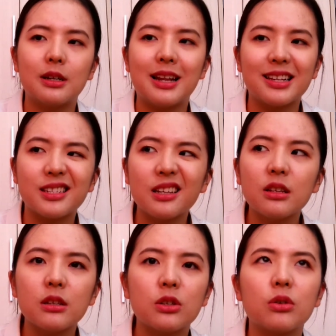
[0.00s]

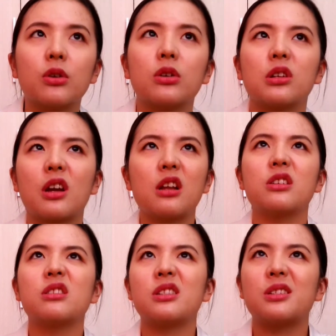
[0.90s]
lessons. So you
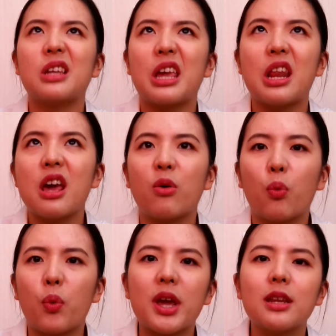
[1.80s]
gotta just stay there
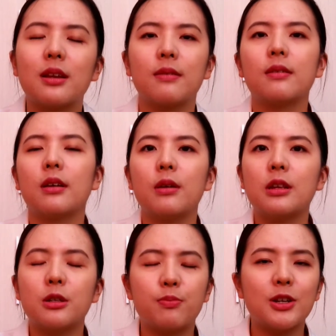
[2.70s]
and wait,
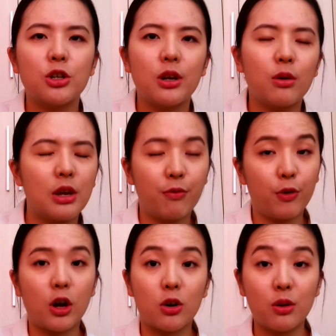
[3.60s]
especially
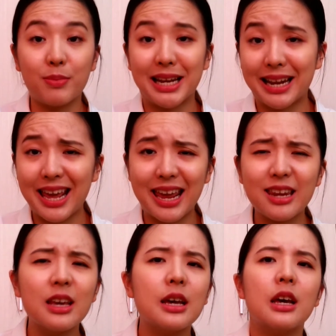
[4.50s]
if you're gonna be
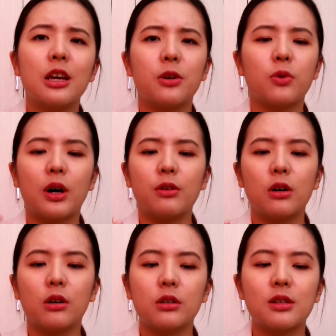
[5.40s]
late. You are
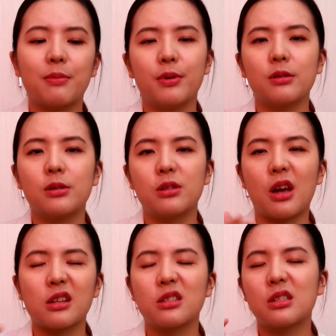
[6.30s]
not supposed
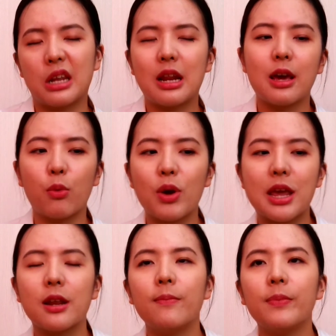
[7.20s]
to just stay there and
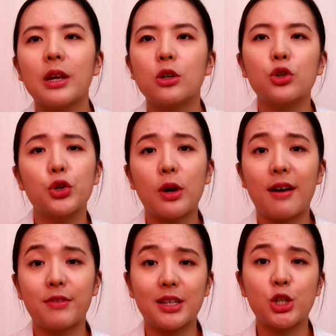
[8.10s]
wait. You should
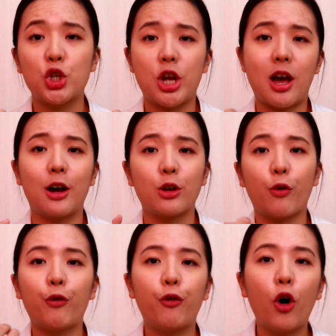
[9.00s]
have just checked on
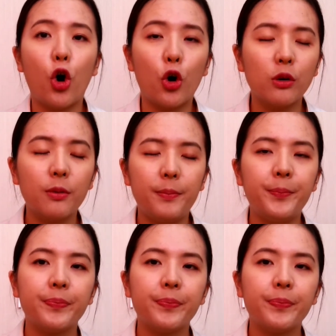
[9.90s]
your phone